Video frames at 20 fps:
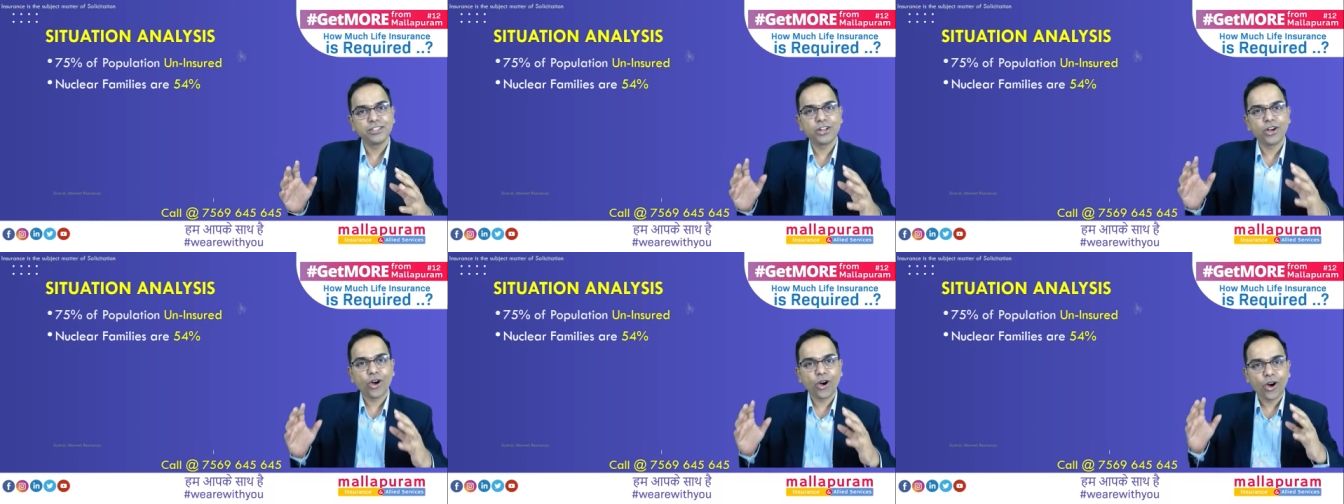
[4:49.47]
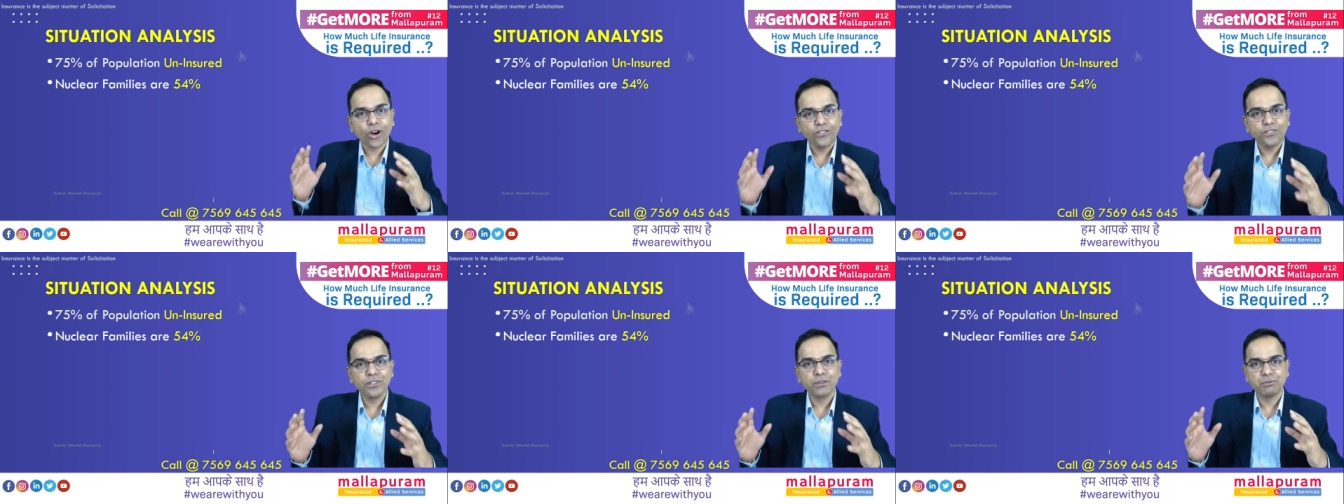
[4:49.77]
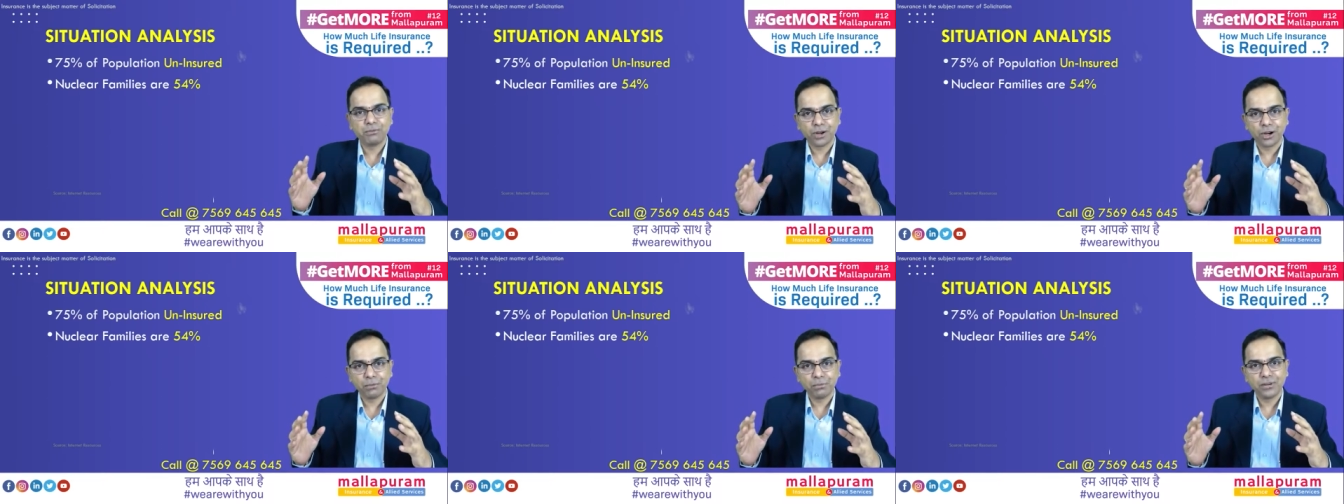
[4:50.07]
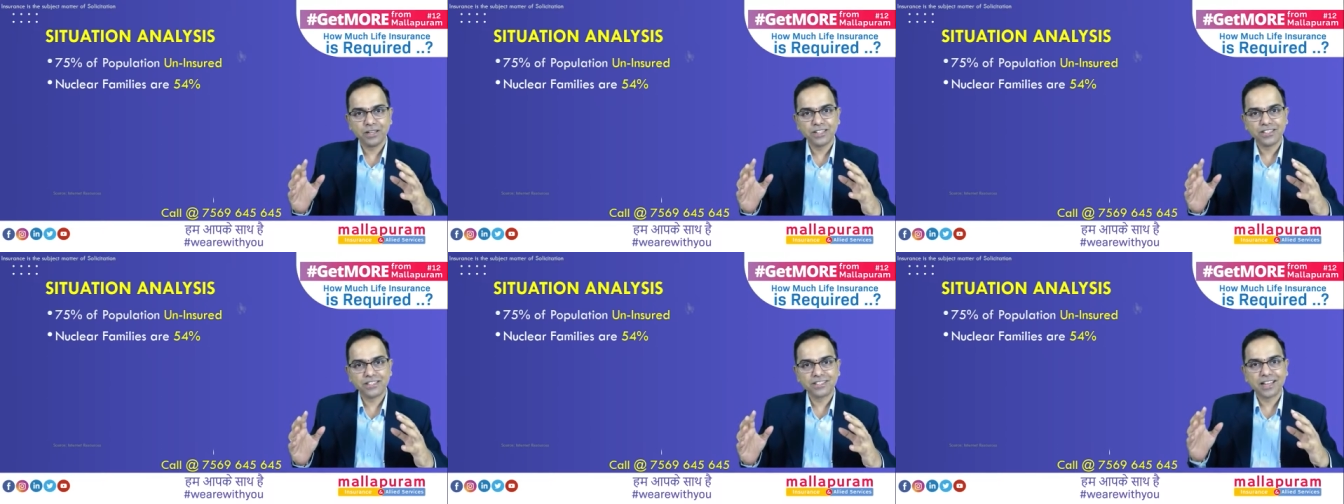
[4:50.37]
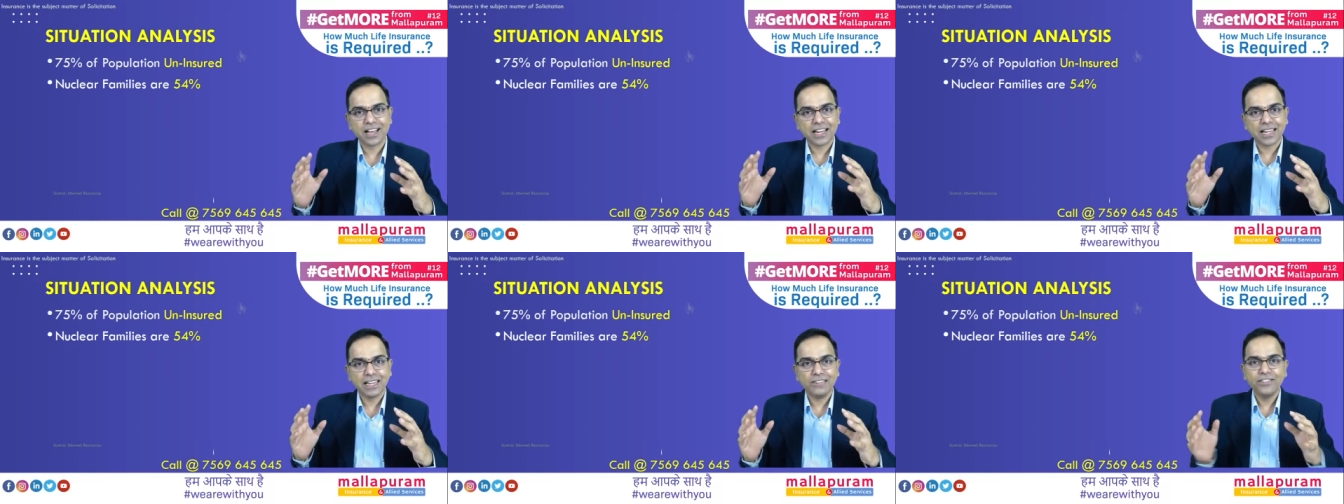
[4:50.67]
of the population are
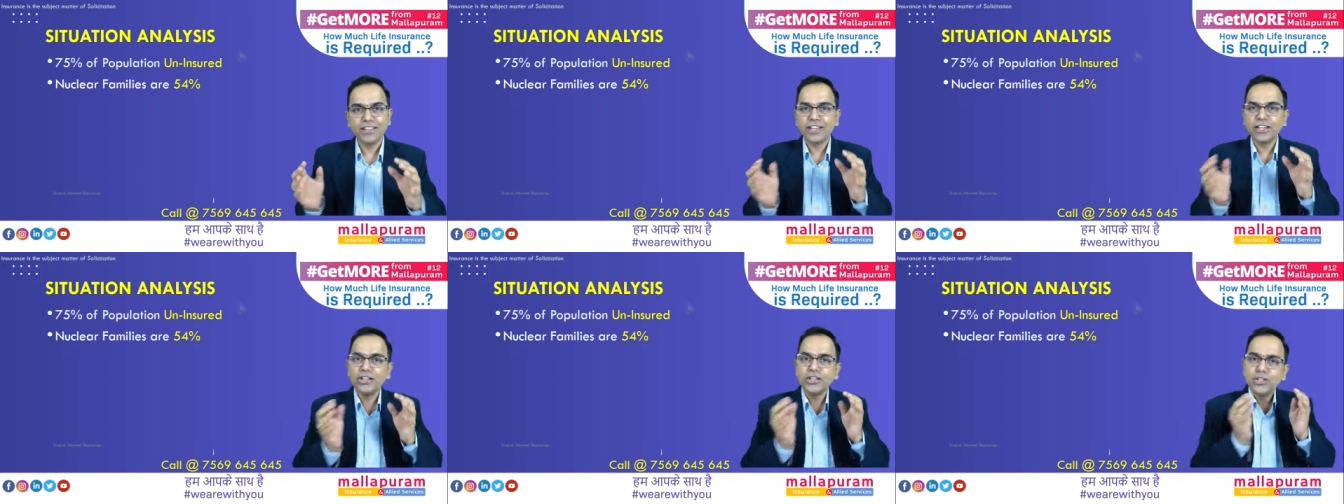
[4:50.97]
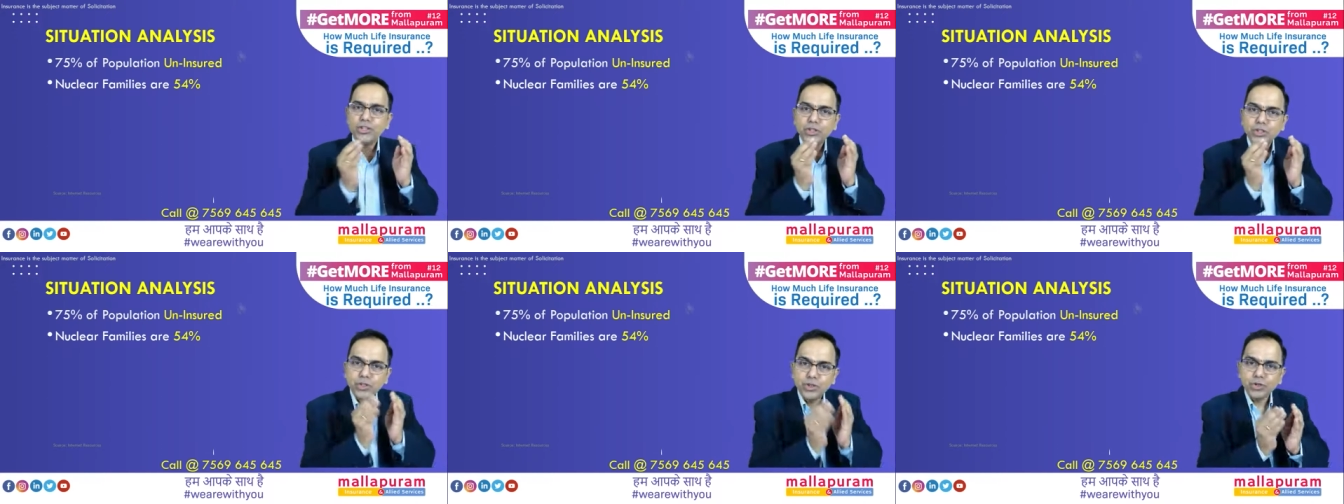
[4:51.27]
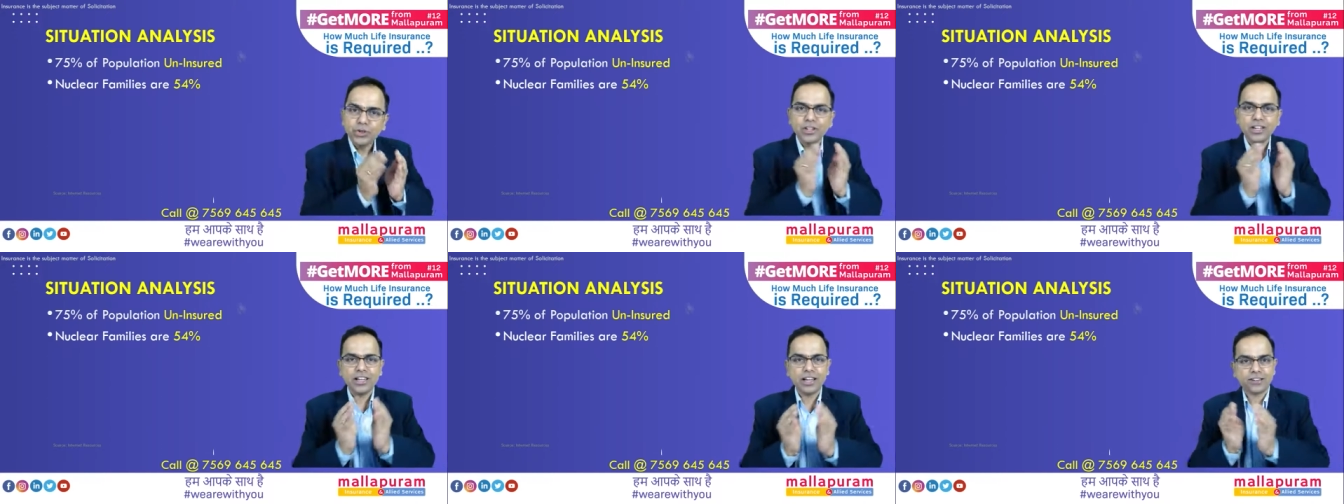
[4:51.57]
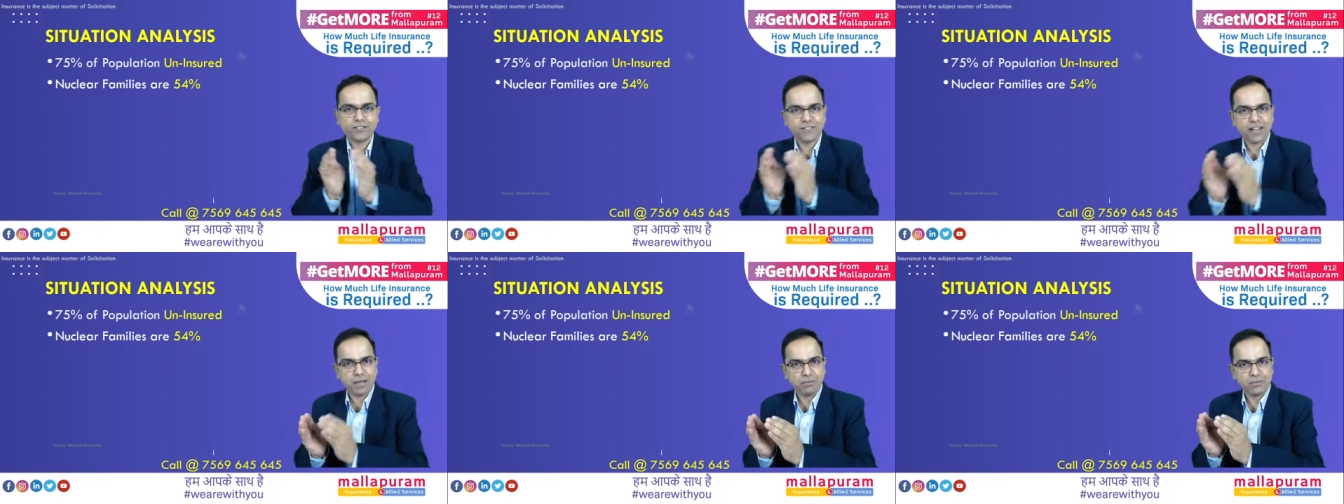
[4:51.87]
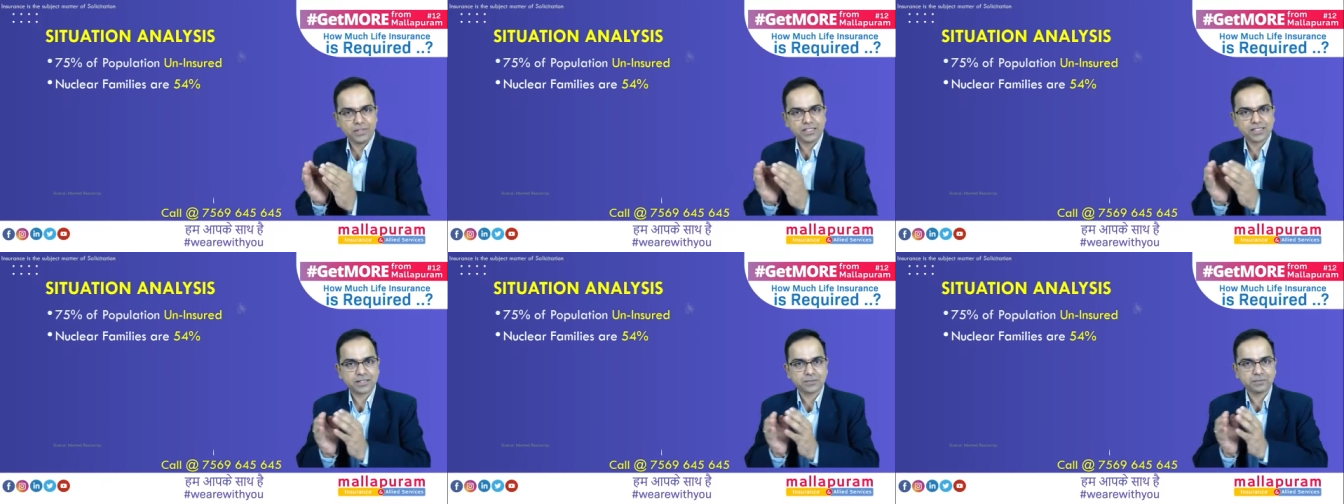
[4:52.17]
living in nuclear families.